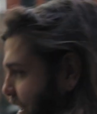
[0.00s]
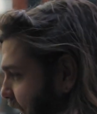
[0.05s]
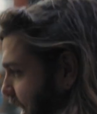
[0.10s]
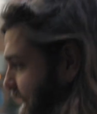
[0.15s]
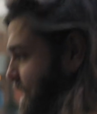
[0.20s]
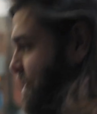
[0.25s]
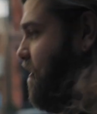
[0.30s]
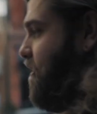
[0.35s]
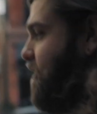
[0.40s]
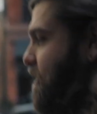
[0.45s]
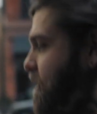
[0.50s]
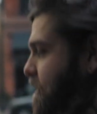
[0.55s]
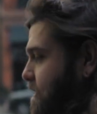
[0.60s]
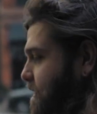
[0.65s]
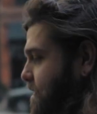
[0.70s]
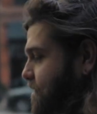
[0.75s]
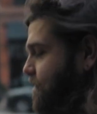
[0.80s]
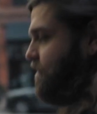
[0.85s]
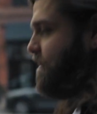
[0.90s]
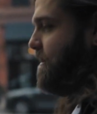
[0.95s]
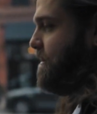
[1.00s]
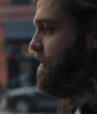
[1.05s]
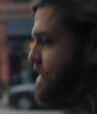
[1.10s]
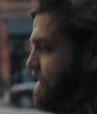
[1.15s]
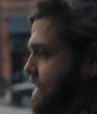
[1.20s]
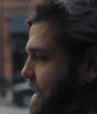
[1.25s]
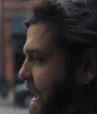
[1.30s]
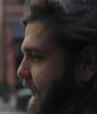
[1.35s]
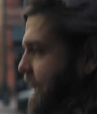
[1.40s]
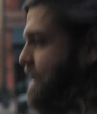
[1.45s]
in all of real
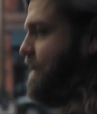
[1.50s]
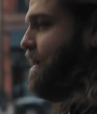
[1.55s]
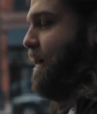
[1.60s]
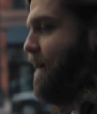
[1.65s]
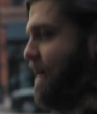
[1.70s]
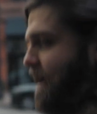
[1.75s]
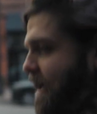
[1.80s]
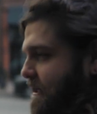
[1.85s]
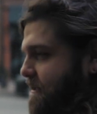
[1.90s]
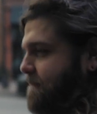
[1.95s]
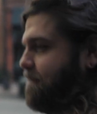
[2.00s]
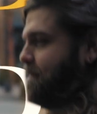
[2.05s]
estate is